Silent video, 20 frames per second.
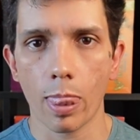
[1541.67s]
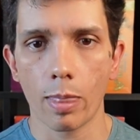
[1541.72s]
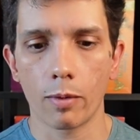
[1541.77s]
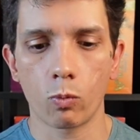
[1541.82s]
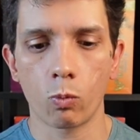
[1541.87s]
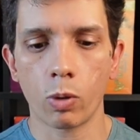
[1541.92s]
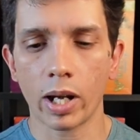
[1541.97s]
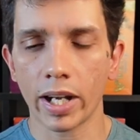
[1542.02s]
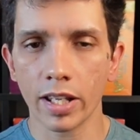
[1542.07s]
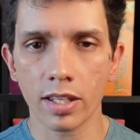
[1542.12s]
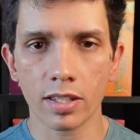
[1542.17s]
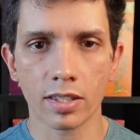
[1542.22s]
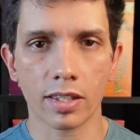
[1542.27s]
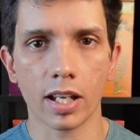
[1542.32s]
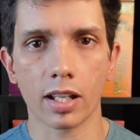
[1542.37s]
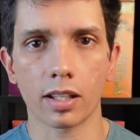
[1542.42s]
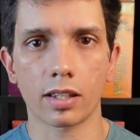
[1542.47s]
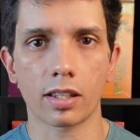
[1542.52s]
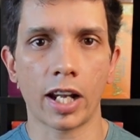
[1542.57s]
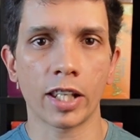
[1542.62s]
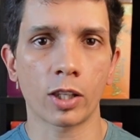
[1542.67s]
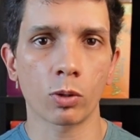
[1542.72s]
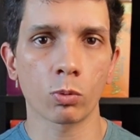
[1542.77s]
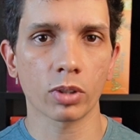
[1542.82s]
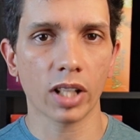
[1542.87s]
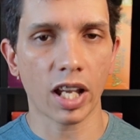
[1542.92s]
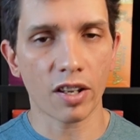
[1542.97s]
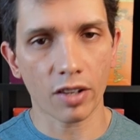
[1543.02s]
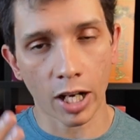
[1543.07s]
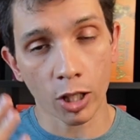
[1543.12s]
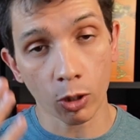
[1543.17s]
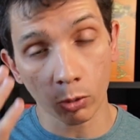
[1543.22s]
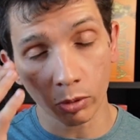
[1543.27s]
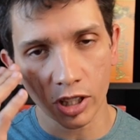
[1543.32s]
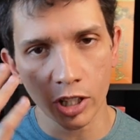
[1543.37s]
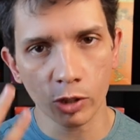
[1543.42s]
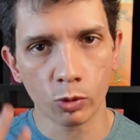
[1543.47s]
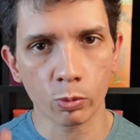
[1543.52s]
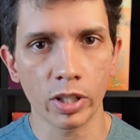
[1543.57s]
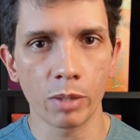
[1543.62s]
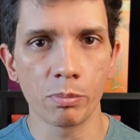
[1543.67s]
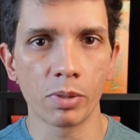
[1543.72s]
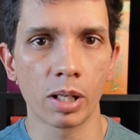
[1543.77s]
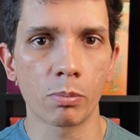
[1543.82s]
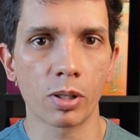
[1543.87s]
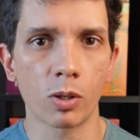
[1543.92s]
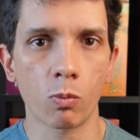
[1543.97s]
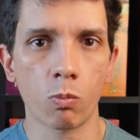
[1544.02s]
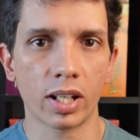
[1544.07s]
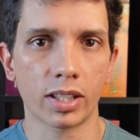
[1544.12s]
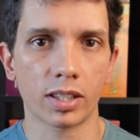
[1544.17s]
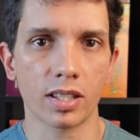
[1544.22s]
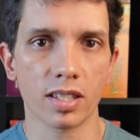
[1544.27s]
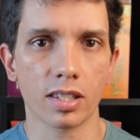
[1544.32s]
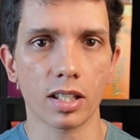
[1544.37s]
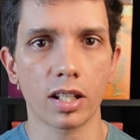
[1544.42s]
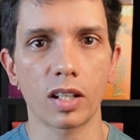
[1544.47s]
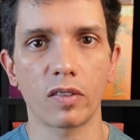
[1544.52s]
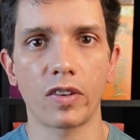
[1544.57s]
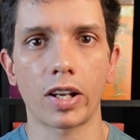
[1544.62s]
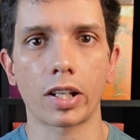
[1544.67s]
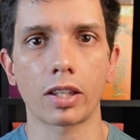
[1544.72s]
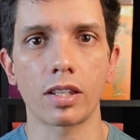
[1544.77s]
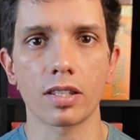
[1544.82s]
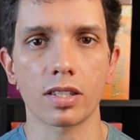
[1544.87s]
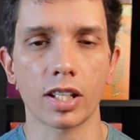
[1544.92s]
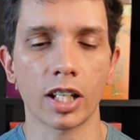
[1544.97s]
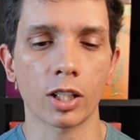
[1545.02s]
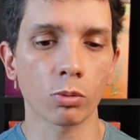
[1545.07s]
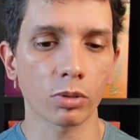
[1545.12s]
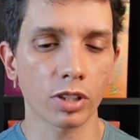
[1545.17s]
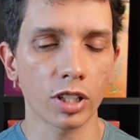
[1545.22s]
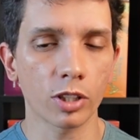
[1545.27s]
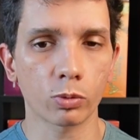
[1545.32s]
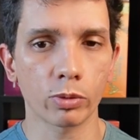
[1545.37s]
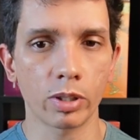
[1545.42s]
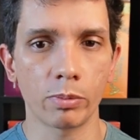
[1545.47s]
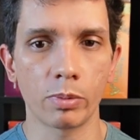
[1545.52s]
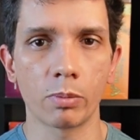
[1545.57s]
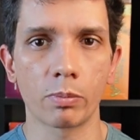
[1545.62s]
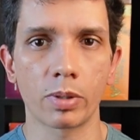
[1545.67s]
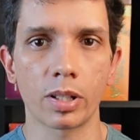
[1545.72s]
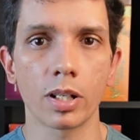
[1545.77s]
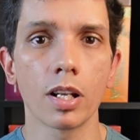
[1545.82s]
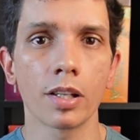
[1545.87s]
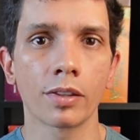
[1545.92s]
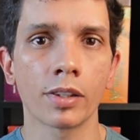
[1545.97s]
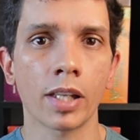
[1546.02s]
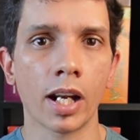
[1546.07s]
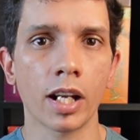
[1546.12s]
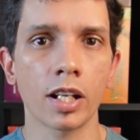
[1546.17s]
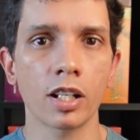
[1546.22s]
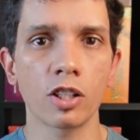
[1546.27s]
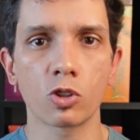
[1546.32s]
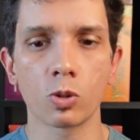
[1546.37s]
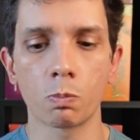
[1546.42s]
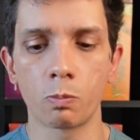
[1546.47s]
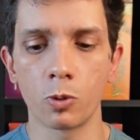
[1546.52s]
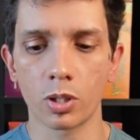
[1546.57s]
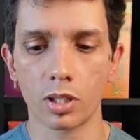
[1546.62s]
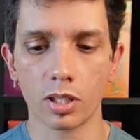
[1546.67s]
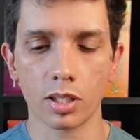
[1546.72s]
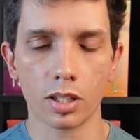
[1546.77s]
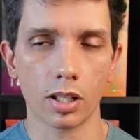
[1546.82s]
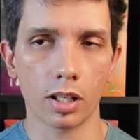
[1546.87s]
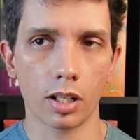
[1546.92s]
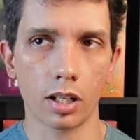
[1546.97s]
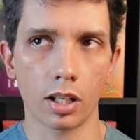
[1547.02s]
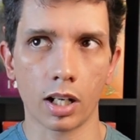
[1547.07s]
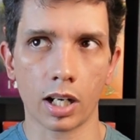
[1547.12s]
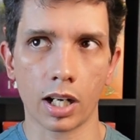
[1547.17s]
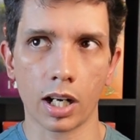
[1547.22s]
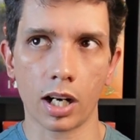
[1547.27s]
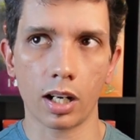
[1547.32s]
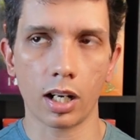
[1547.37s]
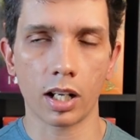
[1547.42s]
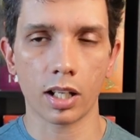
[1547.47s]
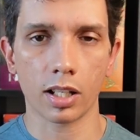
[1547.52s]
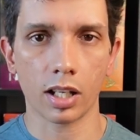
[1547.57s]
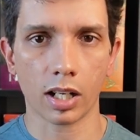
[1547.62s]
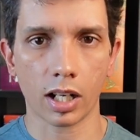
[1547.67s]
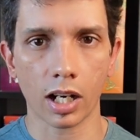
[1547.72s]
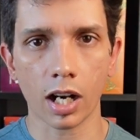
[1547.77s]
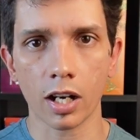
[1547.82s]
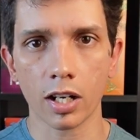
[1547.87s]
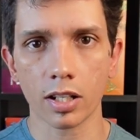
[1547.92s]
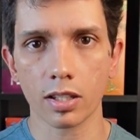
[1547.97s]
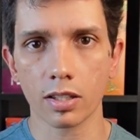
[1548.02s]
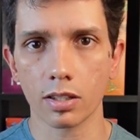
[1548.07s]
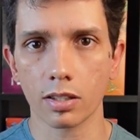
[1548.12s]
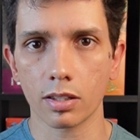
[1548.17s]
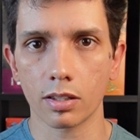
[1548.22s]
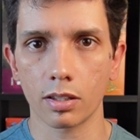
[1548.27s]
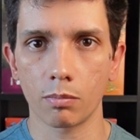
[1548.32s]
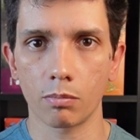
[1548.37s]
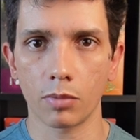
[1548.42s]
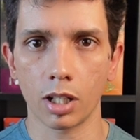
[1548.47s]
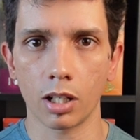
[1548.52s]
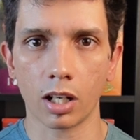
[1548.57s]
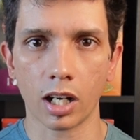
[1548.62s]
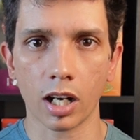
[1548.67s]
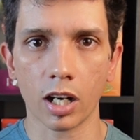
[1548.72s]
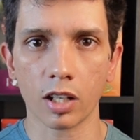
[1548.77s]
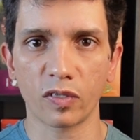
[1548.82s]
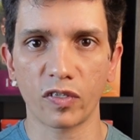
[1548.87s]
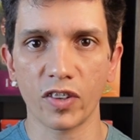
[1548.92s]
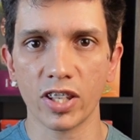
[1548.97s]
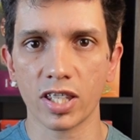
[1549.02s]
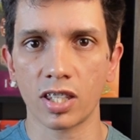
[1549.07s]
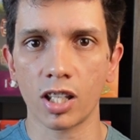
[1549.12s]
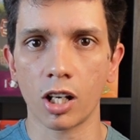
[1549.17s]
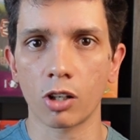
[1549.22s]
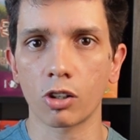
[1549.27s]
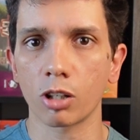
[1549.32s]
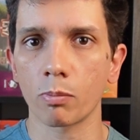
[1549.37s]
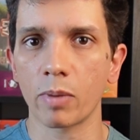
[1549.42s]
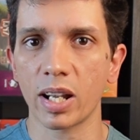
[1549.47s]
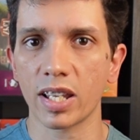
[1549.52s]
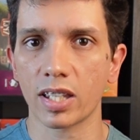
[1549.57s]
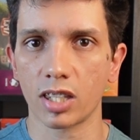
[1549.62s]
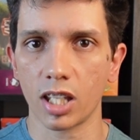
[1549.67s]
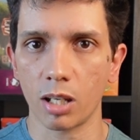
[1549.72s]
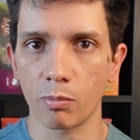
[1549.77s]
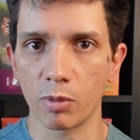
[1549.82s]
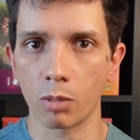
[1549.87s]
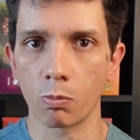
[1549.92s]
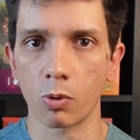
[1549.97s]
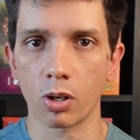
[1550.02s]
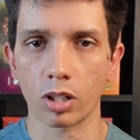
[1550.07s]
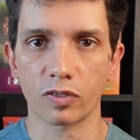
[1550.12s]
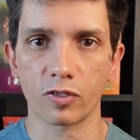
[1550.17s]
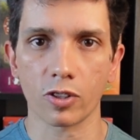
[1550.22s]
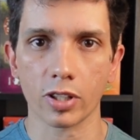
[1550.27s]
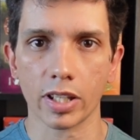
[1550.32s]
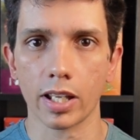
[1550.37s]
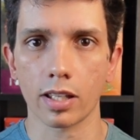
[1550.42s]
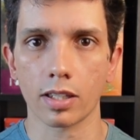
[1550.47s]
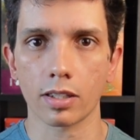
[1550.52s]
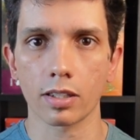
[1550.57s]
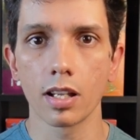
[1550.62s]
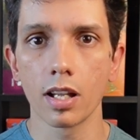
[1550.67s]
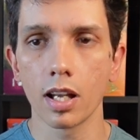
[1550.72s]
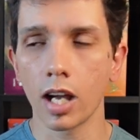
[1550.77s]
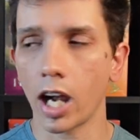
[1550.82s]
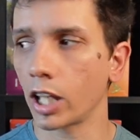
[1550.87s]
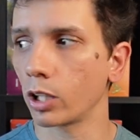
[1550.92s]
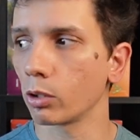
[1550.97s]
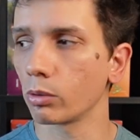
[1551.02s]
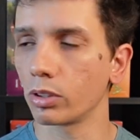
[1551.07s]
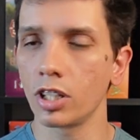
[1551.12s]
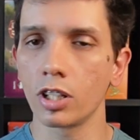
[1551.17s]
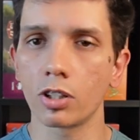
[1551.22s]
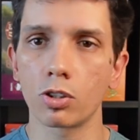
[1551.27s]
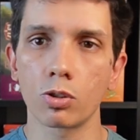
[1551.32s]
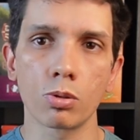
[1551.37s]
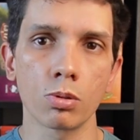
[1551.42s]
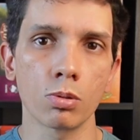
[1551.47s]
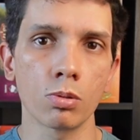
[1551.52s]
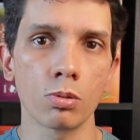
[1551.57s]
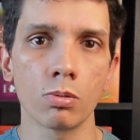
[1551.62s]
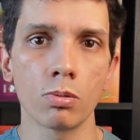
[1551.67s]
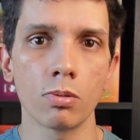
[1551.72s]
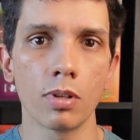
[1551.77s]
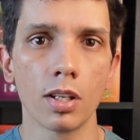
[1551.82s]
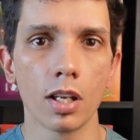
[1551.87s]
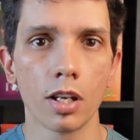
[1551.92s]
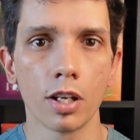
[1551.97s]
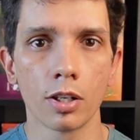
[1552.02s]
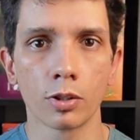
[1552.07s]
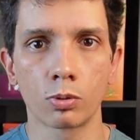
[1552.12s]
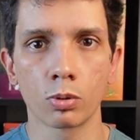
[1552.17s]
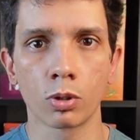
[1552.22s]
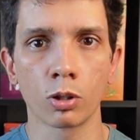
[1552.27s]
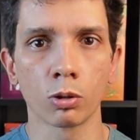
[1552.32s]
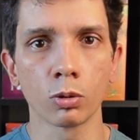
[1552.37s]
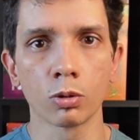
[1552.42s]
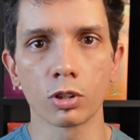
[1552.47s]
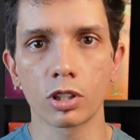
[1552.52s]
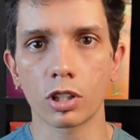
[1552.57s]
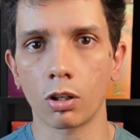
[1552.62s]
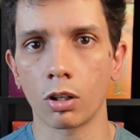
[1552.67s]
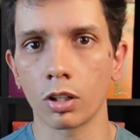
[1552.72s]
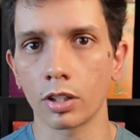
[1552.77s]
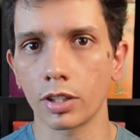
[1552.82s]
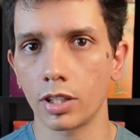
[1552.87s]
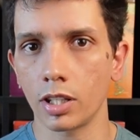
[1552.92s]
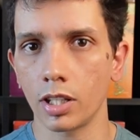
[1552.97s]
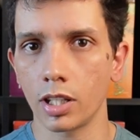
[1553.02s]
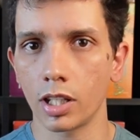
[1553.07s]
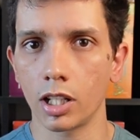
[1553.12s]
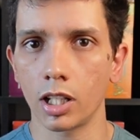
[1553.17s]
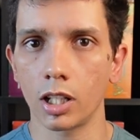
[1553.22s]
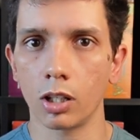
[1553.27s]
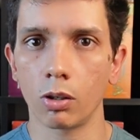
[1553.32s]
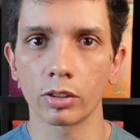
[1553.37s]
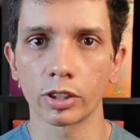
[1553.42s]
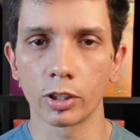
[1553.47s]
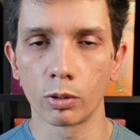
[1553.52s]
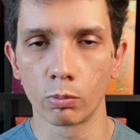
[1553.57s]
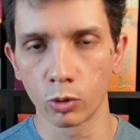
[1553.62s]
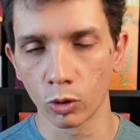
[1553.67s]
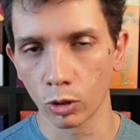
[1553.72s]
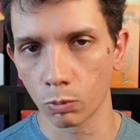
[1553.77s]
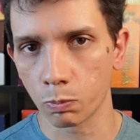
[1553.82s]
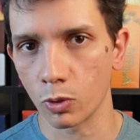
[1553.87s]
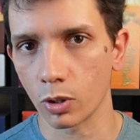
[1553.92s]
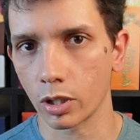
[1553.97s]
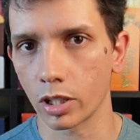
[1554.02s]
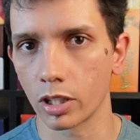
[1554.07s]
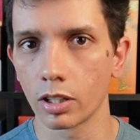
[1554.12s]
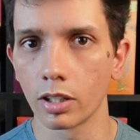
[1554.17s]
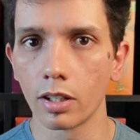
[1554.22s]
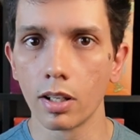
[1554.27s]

What is that? I don't need to remember what the stun effect is. I don't need to remember that I need to put a card face down on my stamina board for that. I don't need to go look on the rule book